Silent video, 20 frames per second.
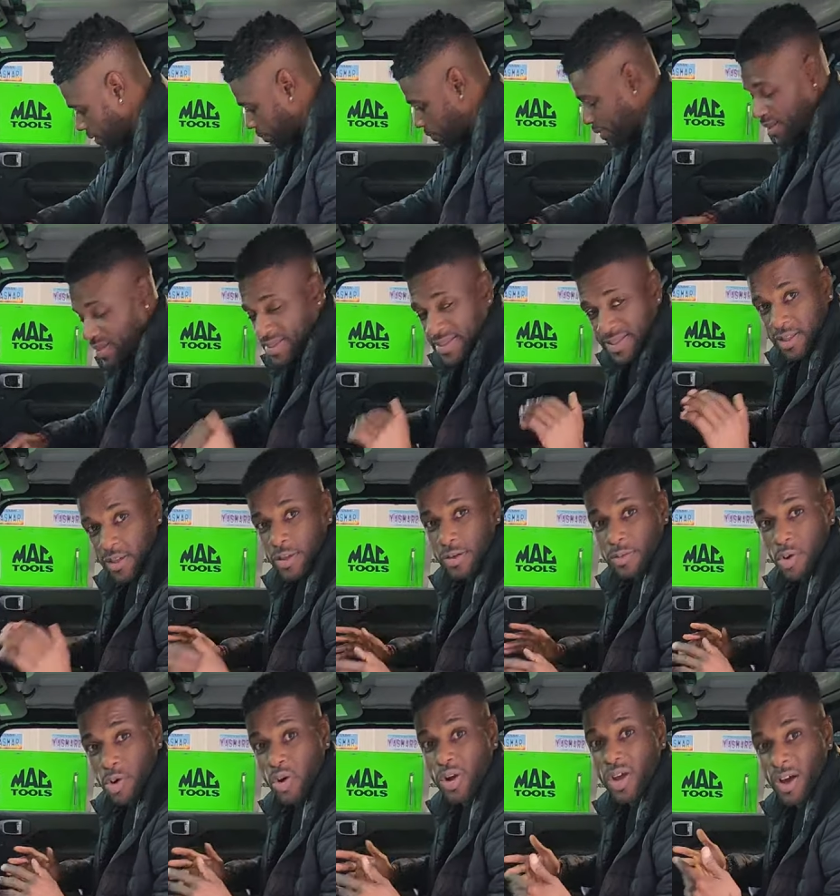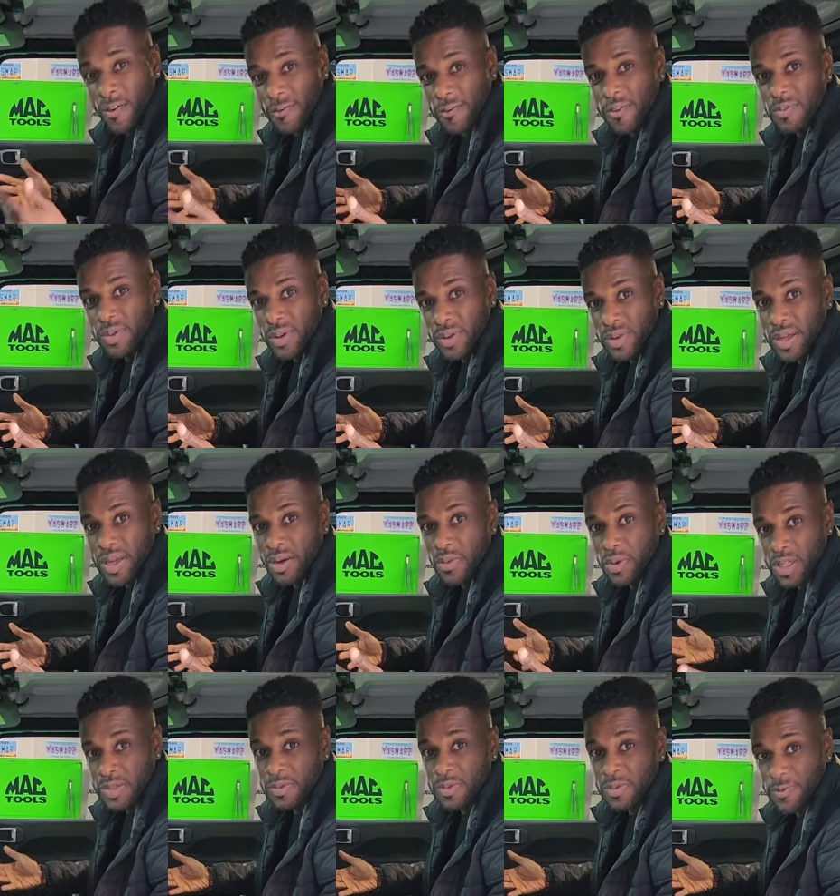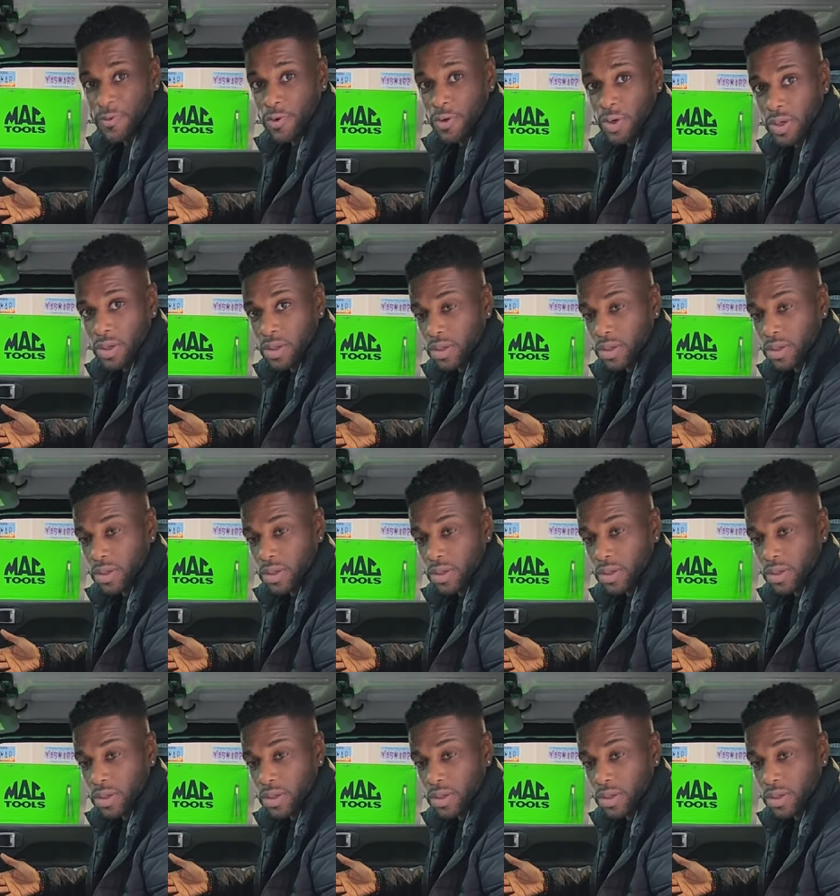But it's still more comfortable than it was before.